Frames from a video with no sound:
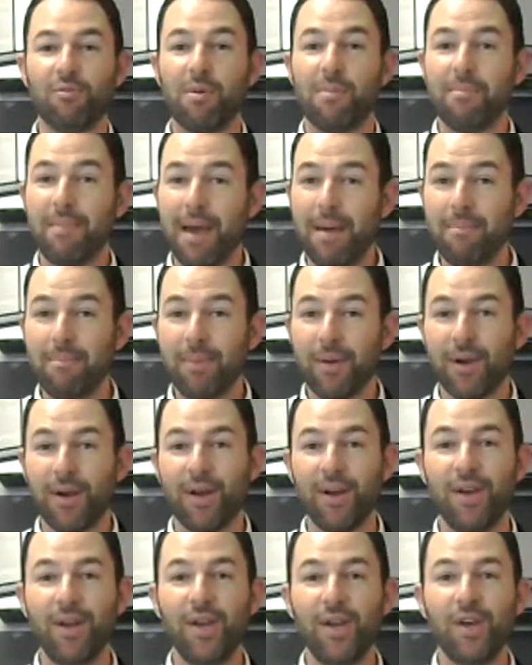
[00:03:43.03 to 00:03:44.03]

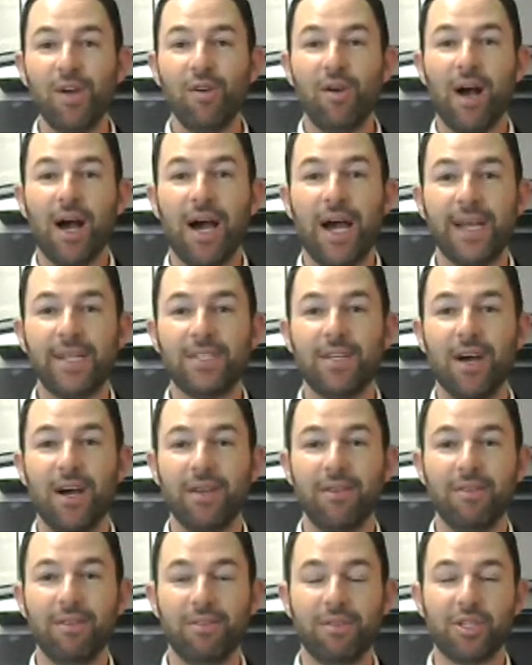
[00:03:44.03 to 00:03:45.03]
remember, I taught
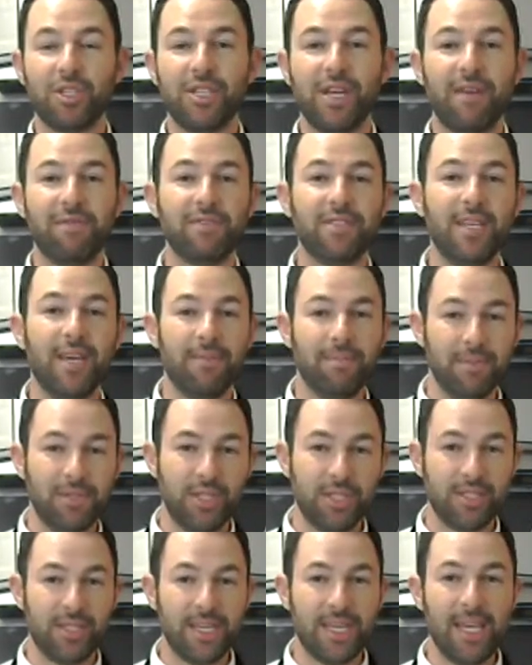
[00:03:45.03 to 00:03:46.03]
you a little chef tip
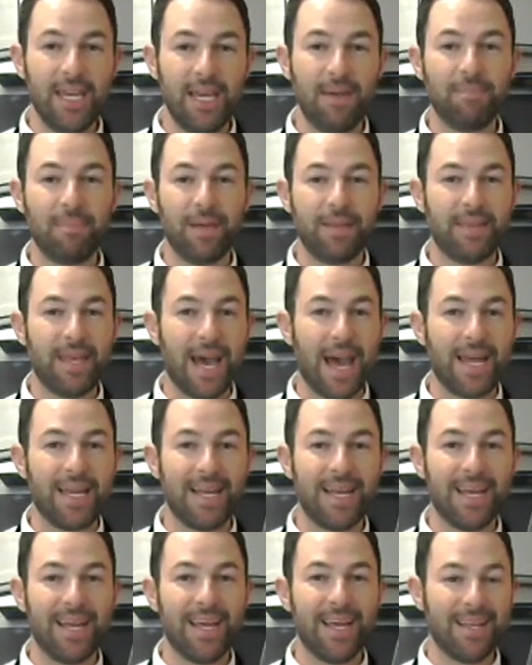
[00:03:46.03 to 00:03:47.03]
just to keep that
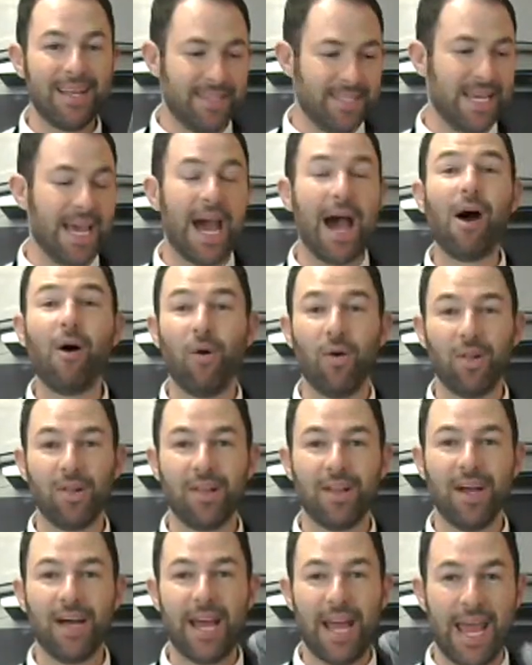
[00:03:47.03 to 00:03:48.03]

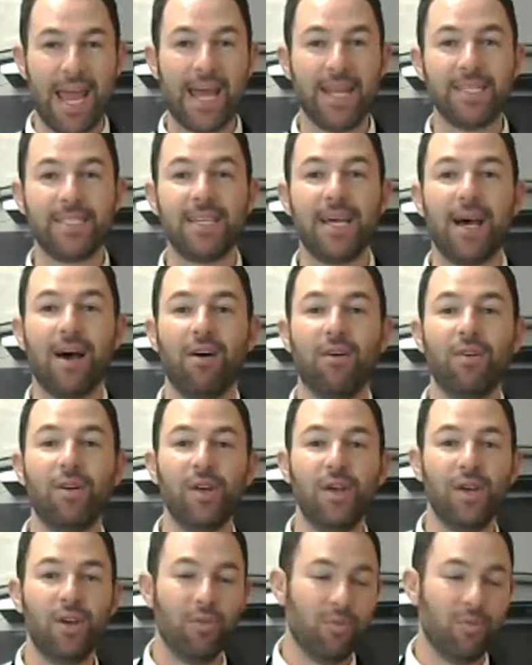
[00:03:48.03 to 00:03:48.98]
towel, a hand towel,